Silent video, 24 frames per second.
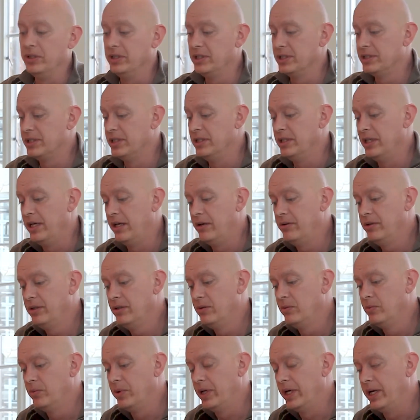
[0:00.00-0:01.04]
in the
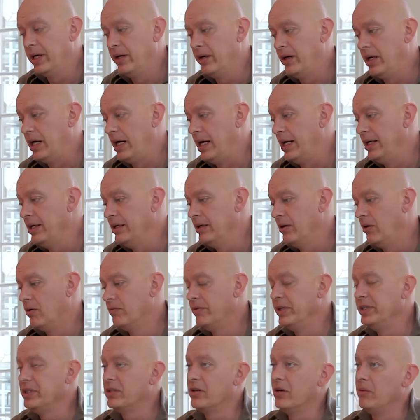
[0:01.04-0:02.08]
scenario where I
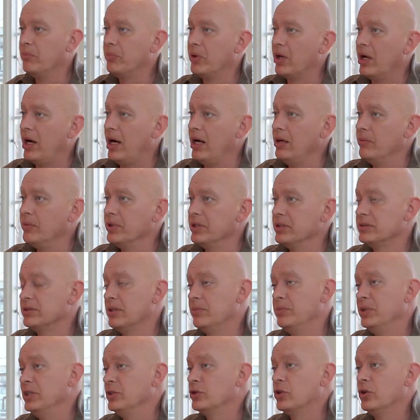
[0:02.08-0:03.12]
already comply with
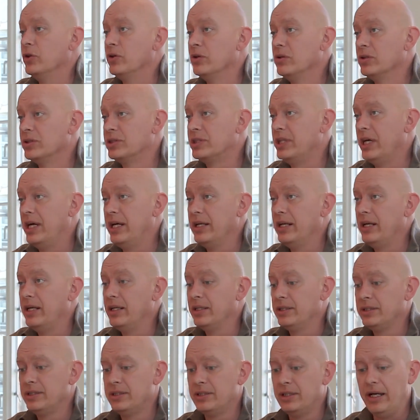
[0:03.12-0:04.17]
some internal
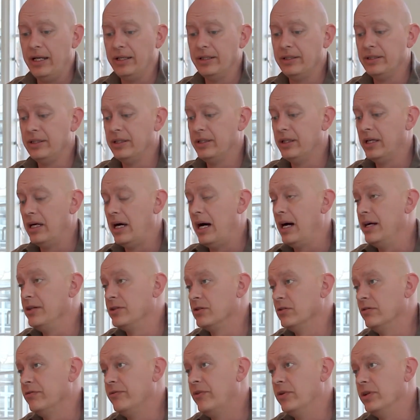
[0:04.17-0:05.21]
standards and
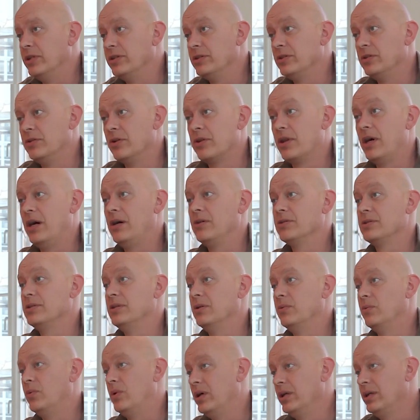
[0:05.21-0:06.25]
ISO
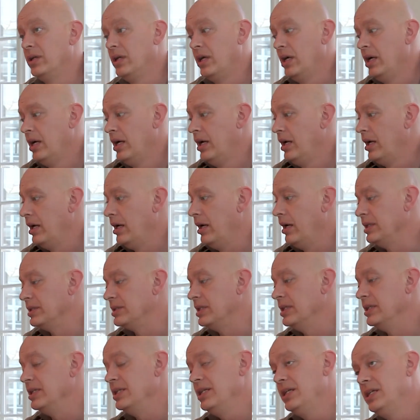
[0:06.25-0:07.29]
42001, is
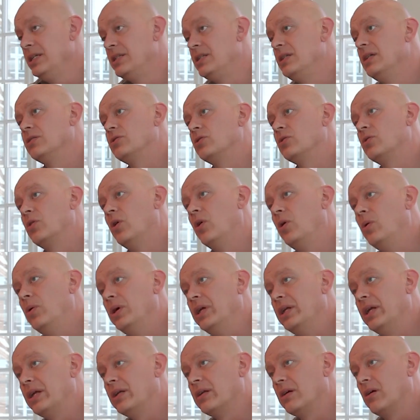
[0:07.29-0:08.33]
it easier to go
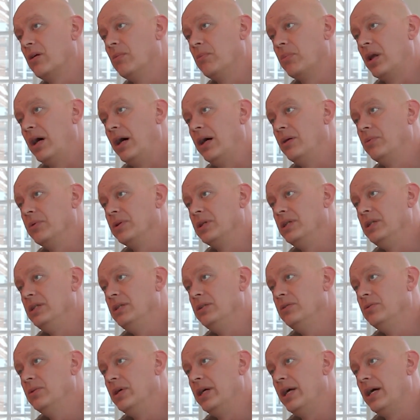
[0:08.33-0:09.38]
in and comply with the
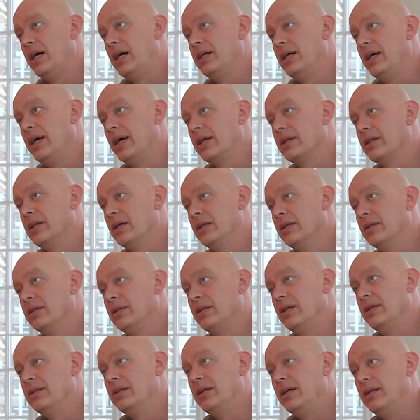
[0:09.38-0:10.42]
EU AI Act then
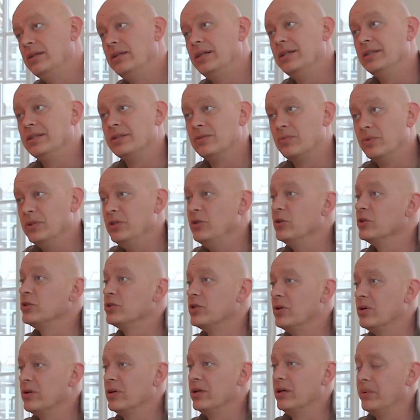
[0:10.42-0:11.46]
in this when you're
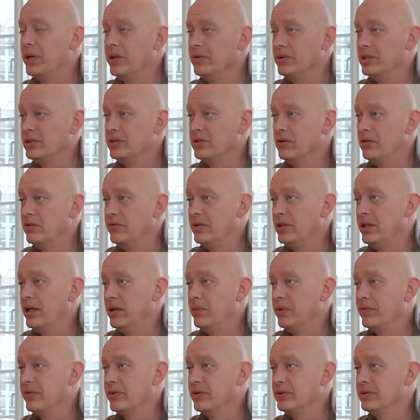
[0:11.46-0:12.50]
talking about this overlap of